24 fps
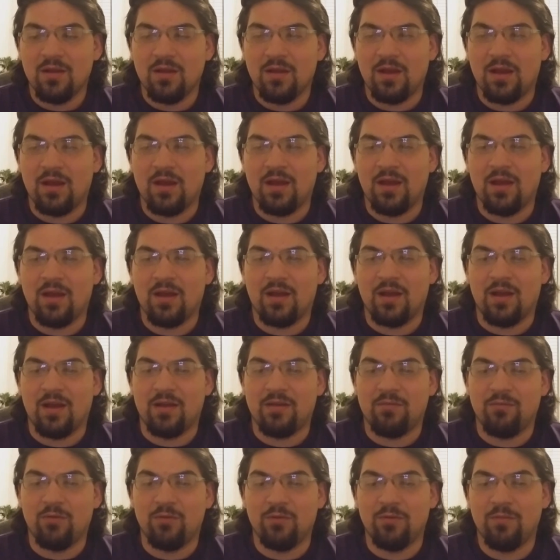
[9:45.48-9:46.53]

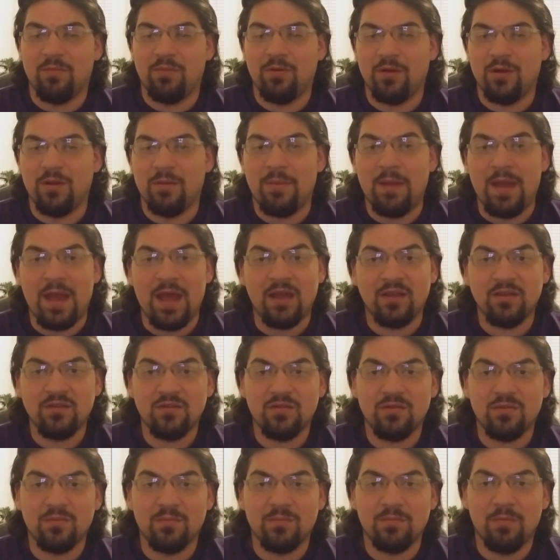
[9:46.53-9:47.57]
I won't put it
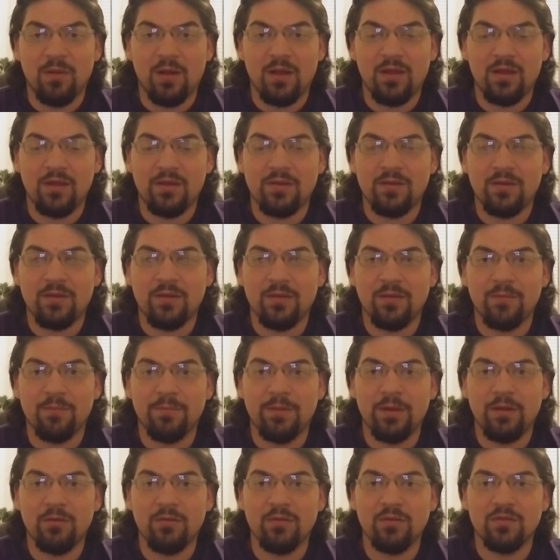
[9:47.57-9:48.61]
past
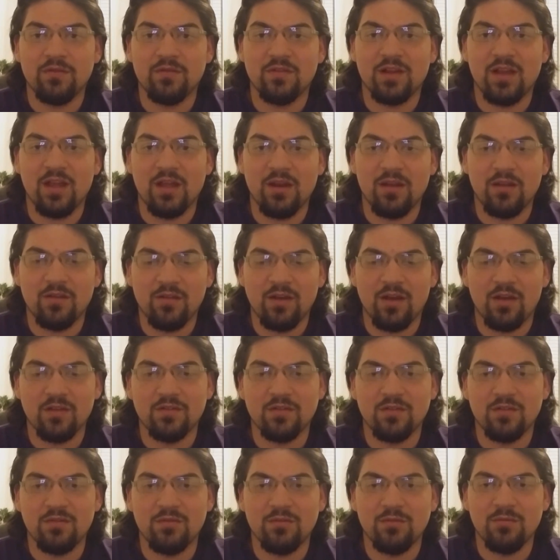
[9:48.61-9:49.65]
Beerus to kind of toss
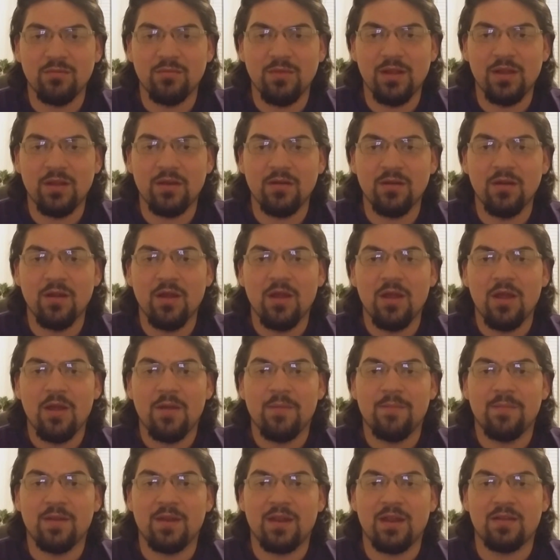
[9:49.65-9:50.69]
it to him later,
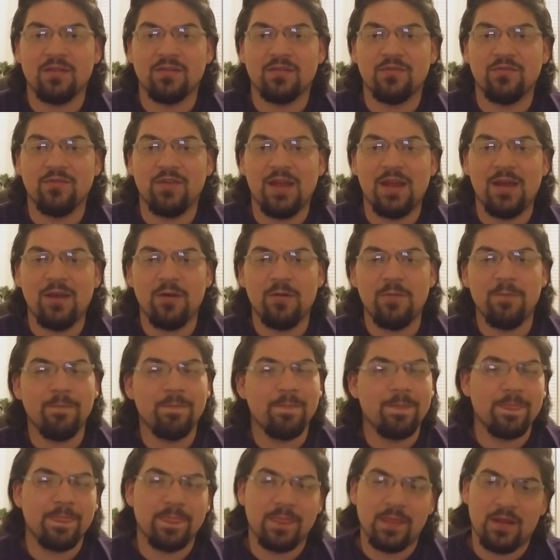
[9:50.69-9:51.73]
but as of now,
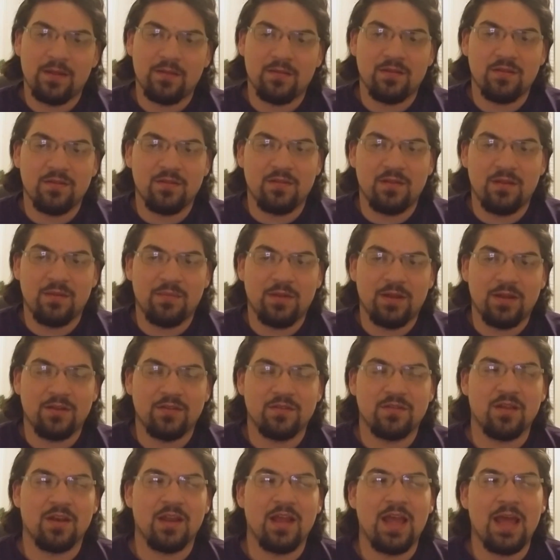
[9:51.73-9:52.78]
that doesn't seem like
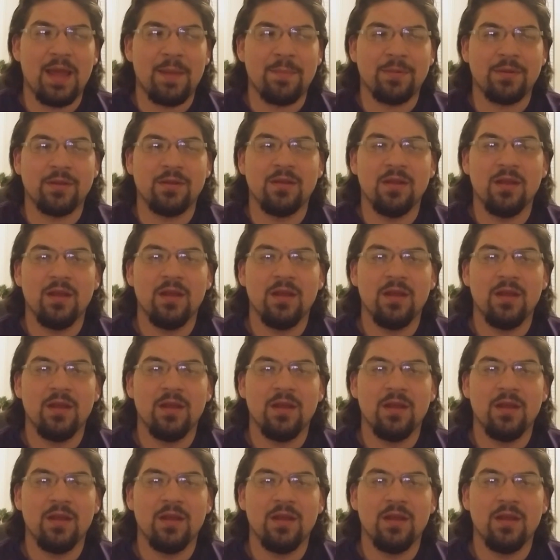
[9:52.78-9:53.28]
it's going to happen.